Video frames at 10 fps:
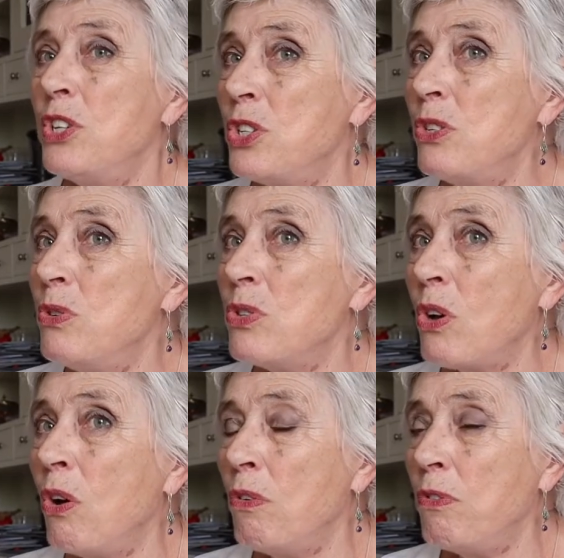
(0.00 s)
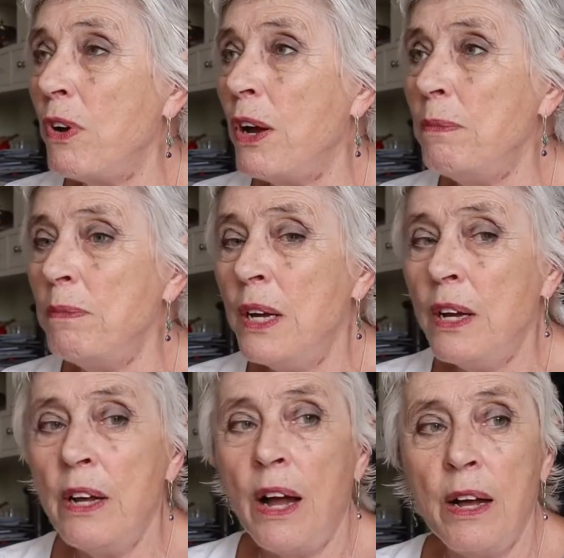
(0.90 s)
issues of
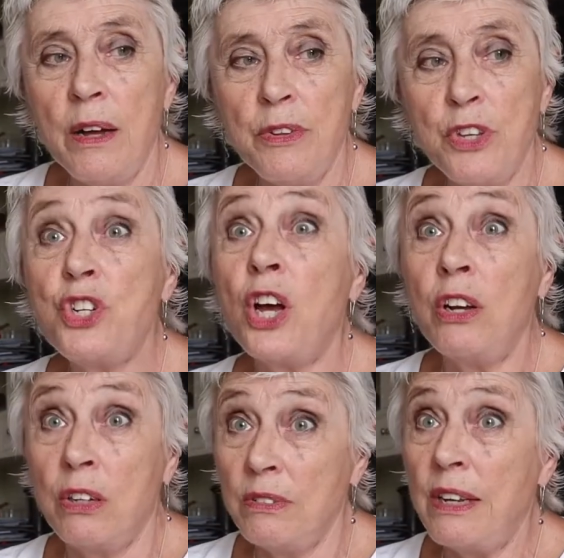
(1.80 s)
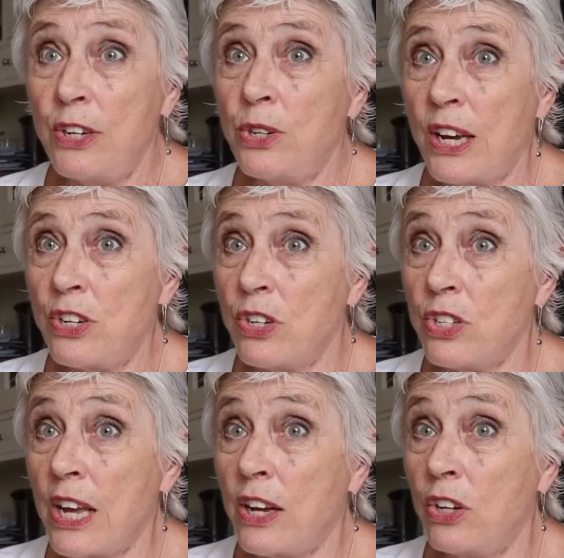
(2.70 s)
the journal Educational
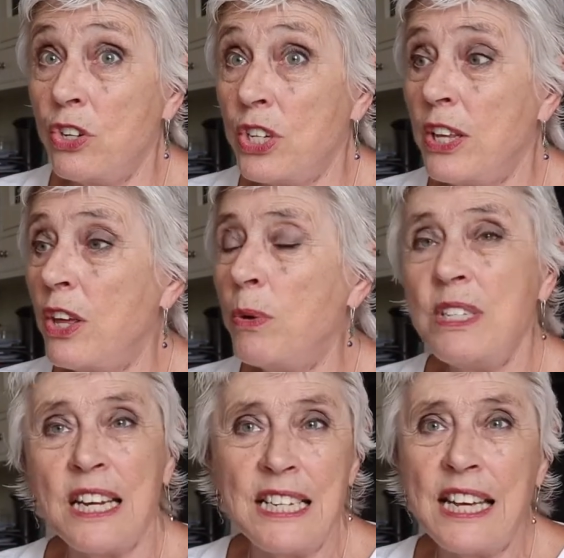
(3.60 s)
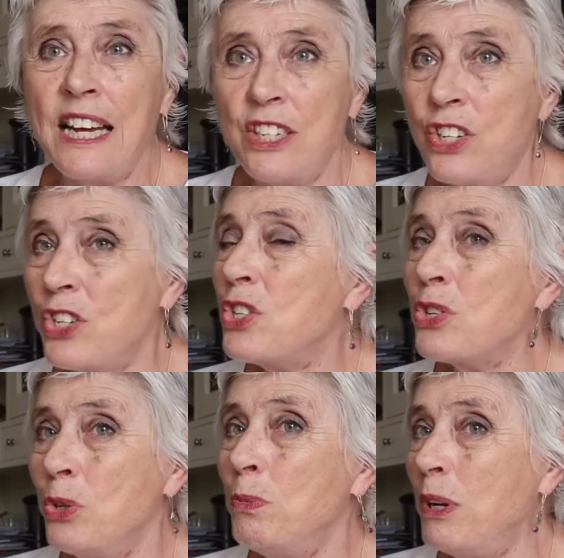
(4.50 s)
Psychology that were dedicated to
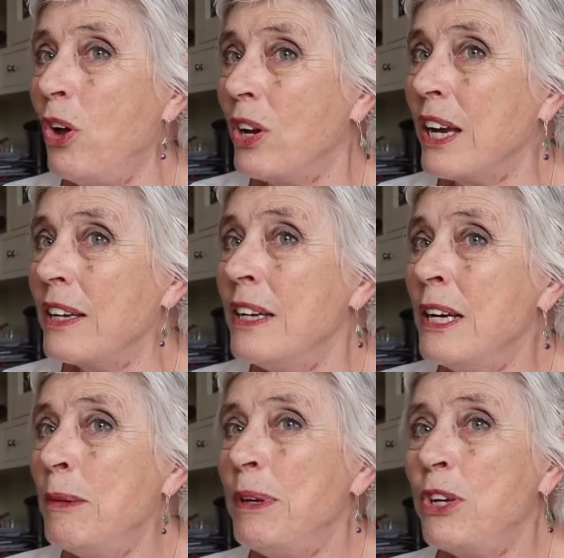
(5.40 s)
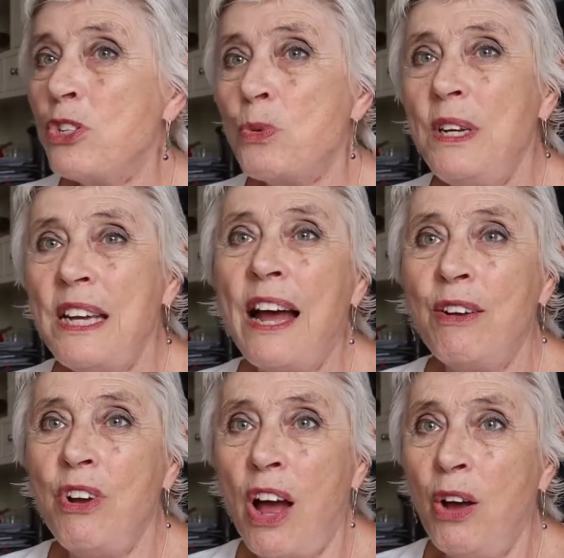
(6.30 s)
school belonging, because we now
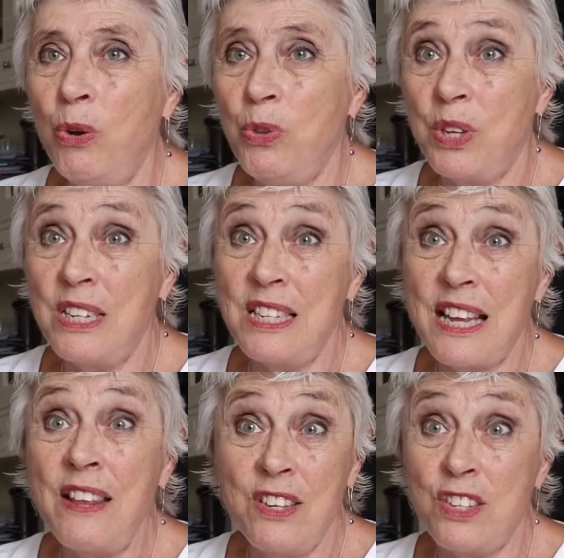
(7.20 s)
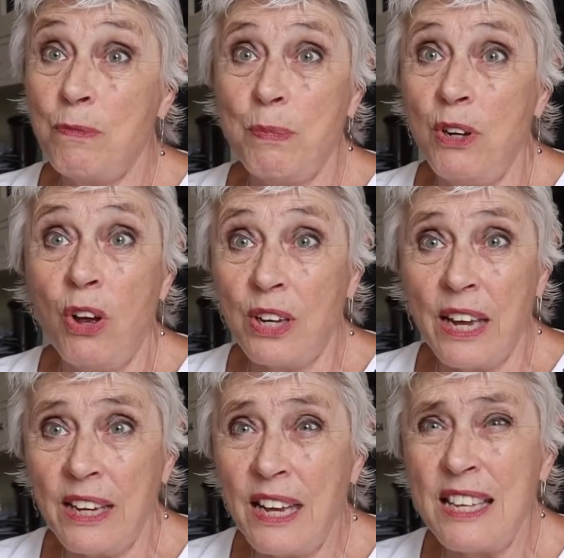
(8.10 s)
know that a sense of
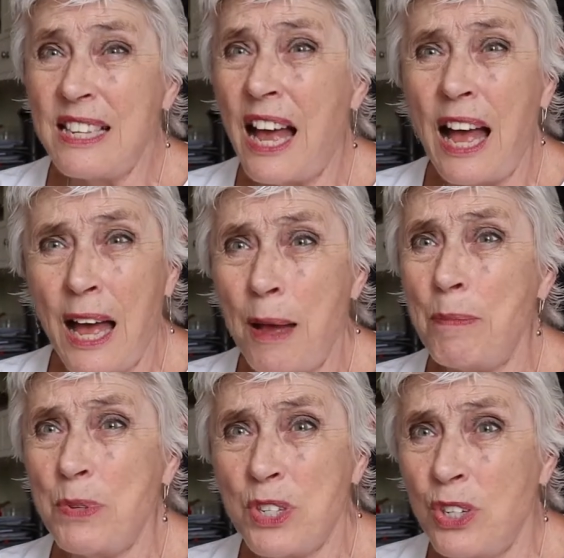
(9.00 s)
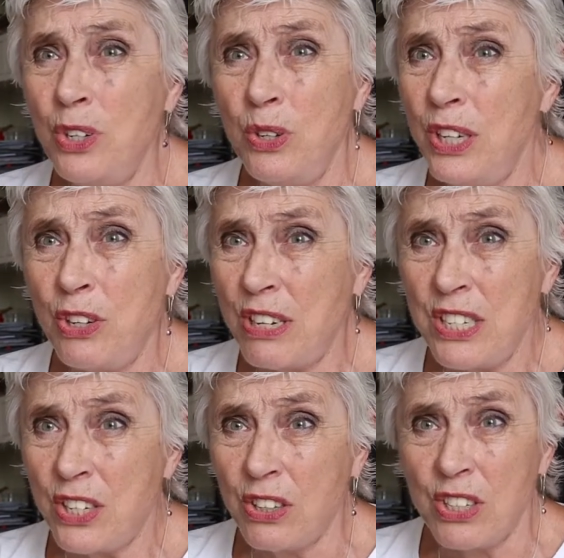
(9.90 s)
belonging is absolutely
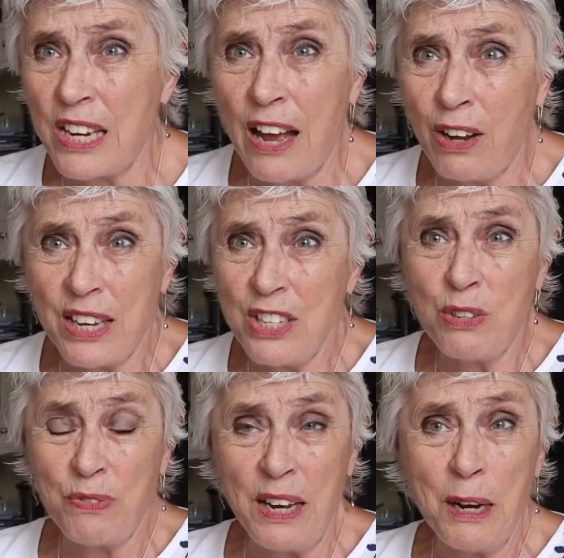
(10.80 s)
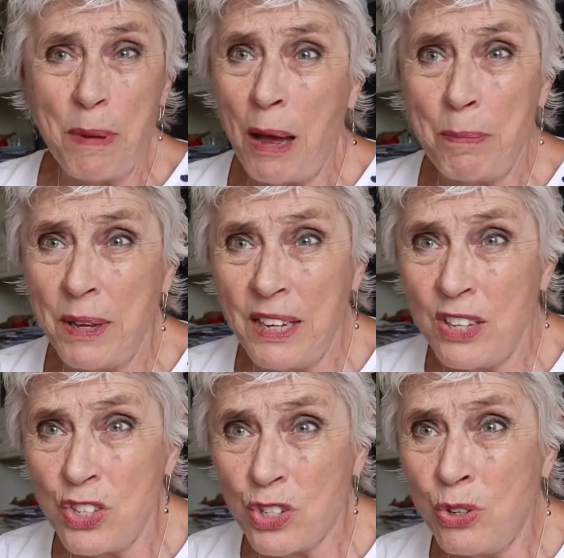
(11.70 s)
critical to how kids feel about being
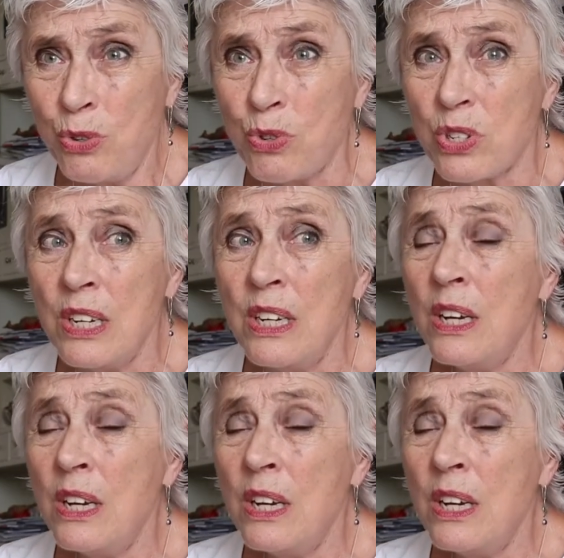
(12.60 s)
in schools.